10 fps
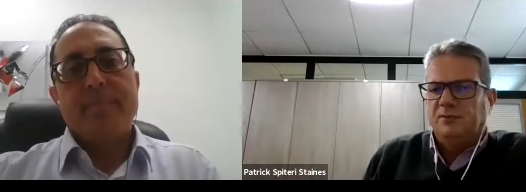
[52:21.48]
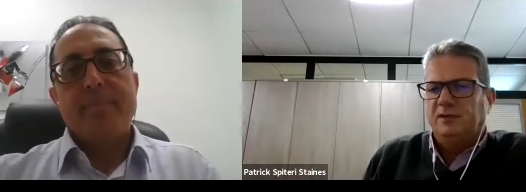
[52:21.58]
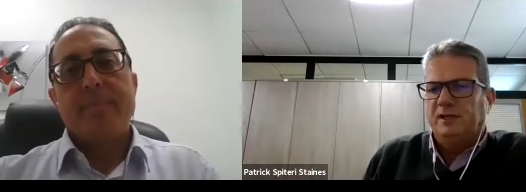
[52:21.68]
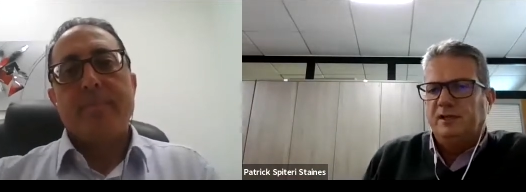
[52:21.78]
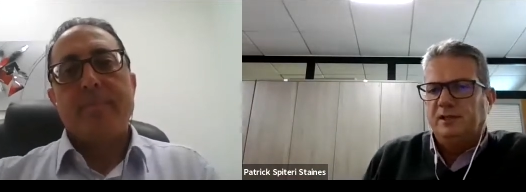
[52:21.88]

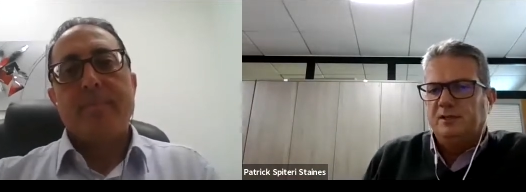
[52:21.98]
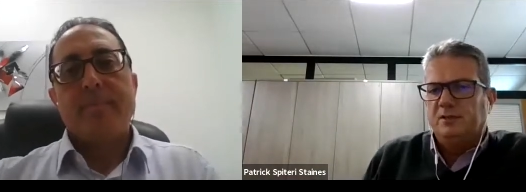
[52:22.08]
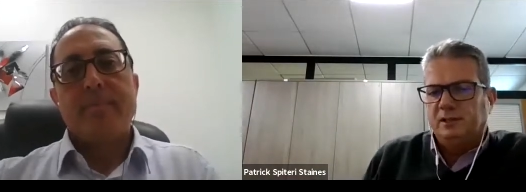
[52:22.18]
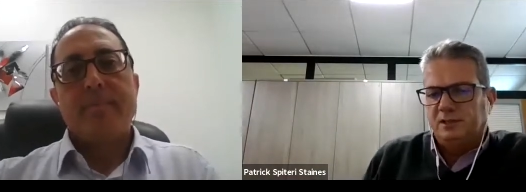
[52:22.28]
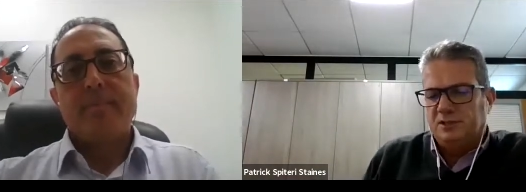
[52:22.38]
Speaker 1: finance,
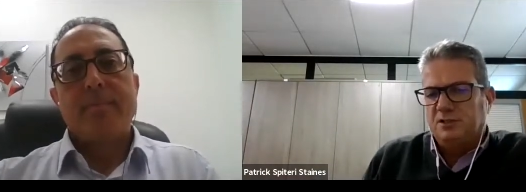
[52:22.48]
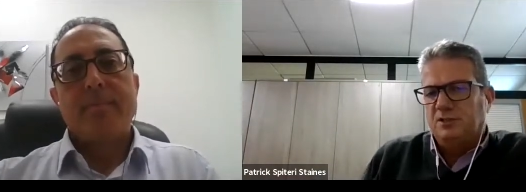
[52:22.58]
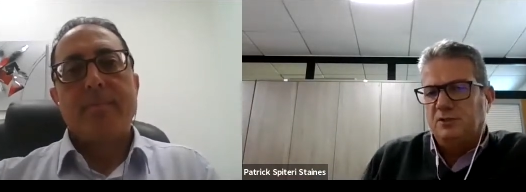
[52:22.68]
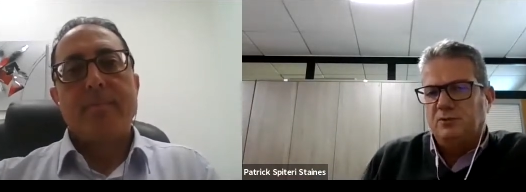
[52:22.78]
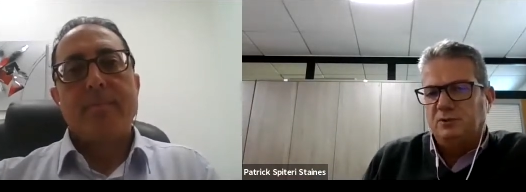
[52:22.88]
whether this the
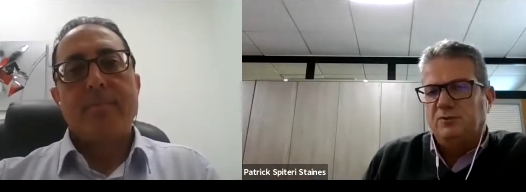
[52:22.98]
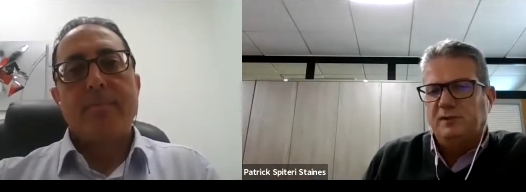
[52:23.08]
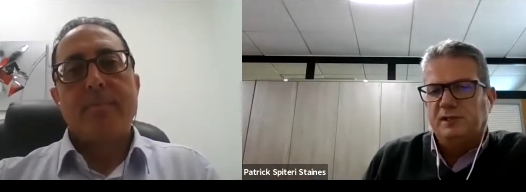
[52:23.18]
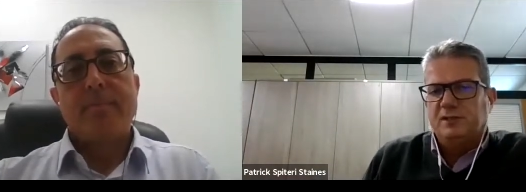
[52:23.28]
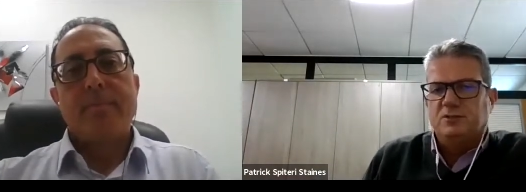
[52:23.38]
loan would
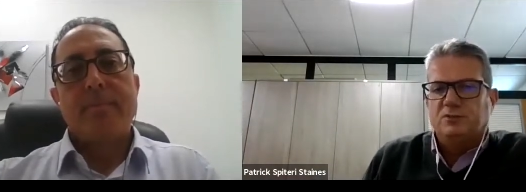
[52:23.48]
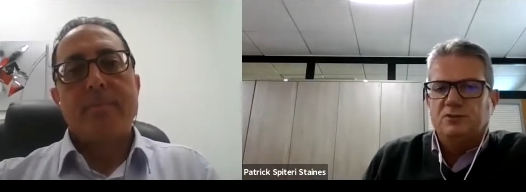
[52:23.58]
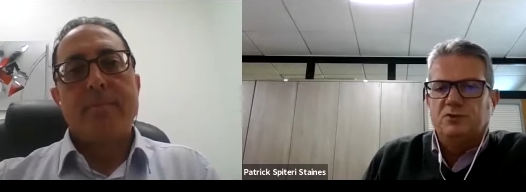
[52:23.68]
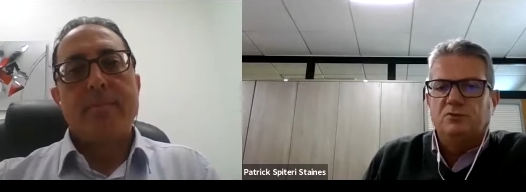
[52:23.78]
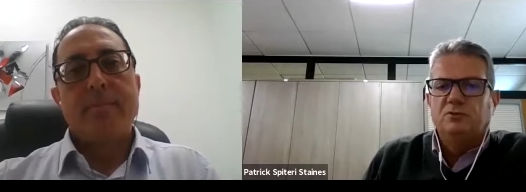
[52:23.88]
finance
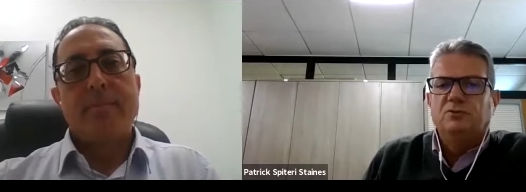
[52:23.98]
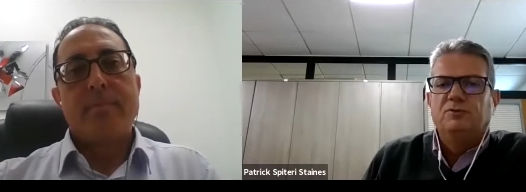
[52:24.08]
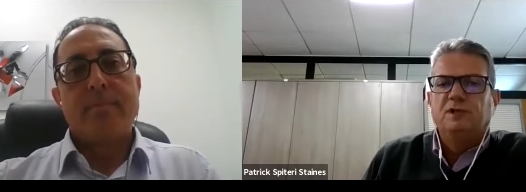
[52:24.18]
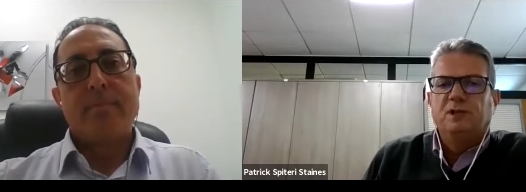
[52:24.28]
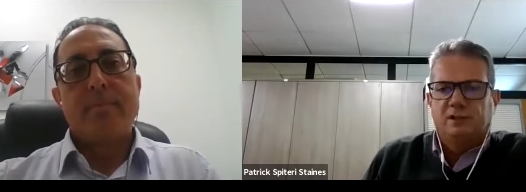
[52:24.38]
also roof
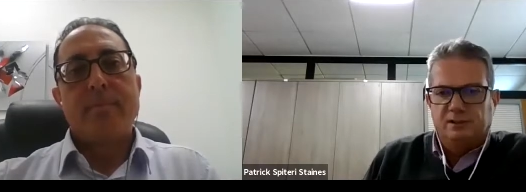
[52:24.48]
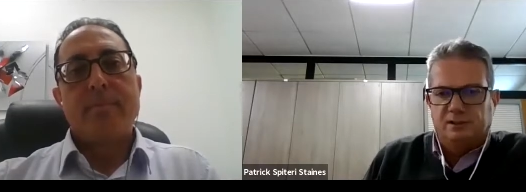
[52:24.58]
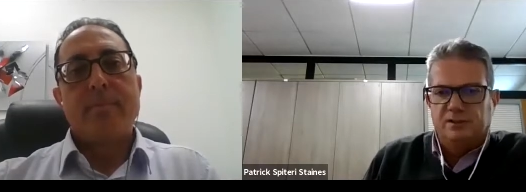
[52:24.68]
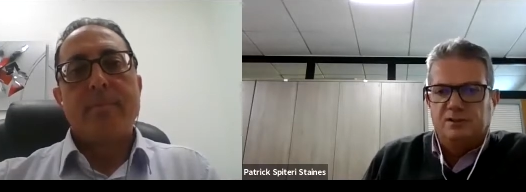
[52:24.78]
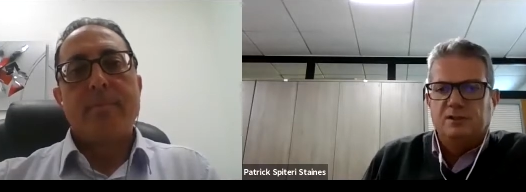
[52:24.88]

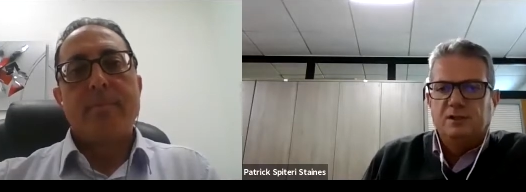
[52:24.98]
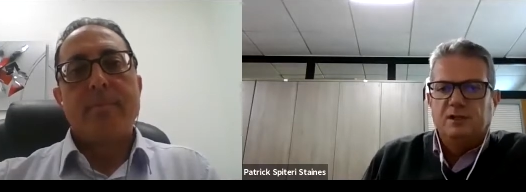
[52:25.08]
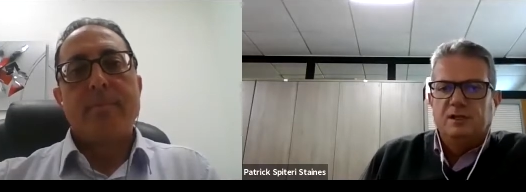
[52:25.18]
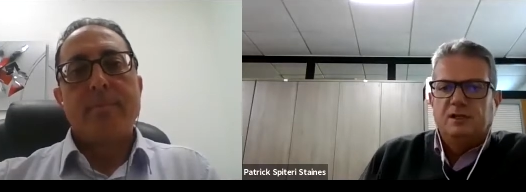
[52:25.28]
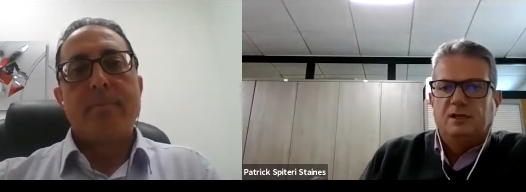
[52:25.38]
gardens.
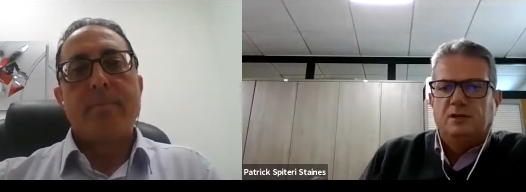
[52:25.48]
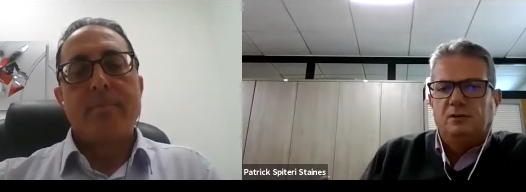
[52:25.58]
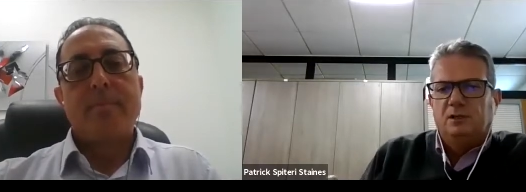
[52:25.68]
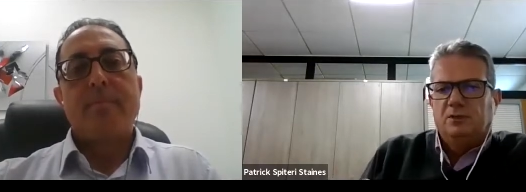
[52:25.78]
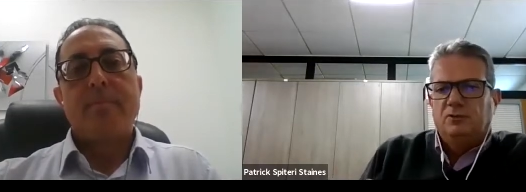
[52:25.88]
Now,
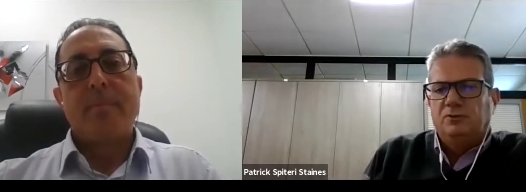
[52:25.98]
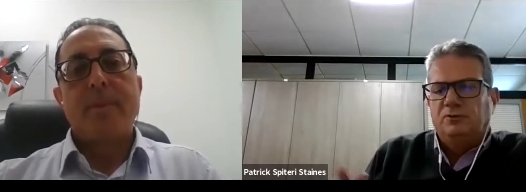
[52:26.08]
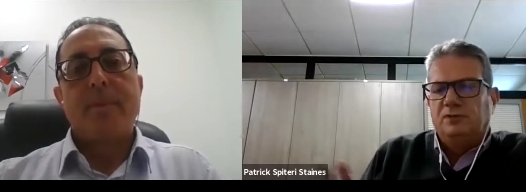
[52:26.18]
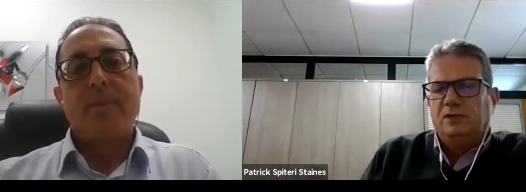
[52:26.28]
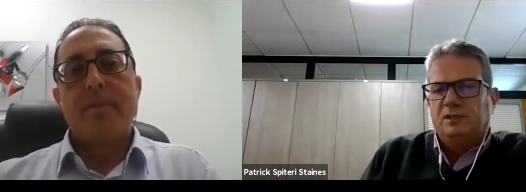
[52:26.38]
roof
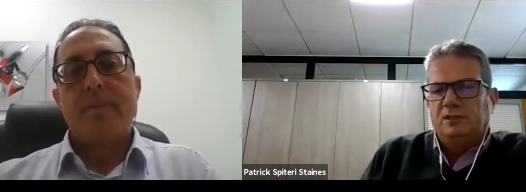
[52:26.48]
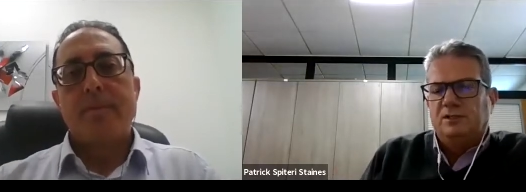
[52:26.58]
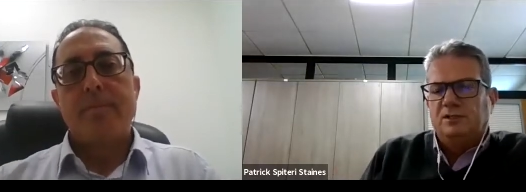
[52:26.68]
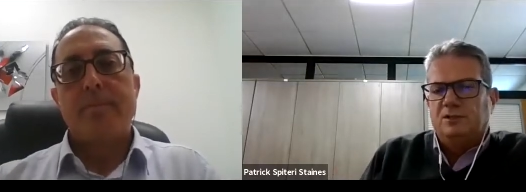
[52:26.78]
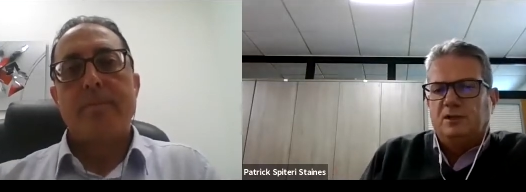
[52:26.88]

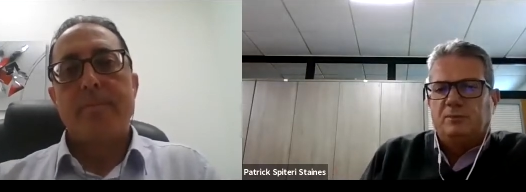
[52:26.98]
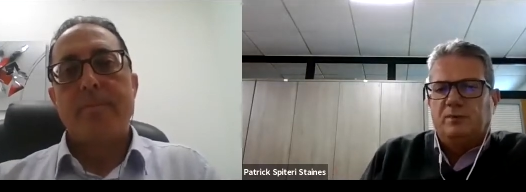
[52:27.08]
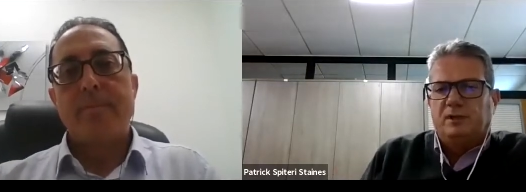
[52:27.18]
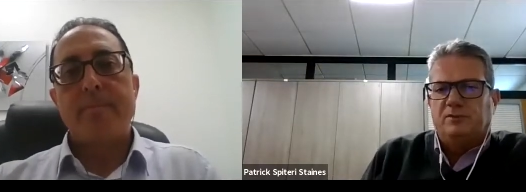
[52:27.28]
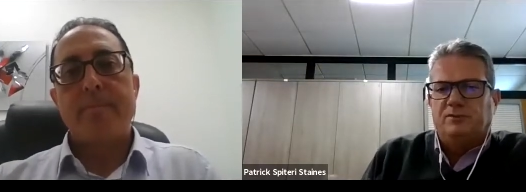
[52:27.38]
gardens, apart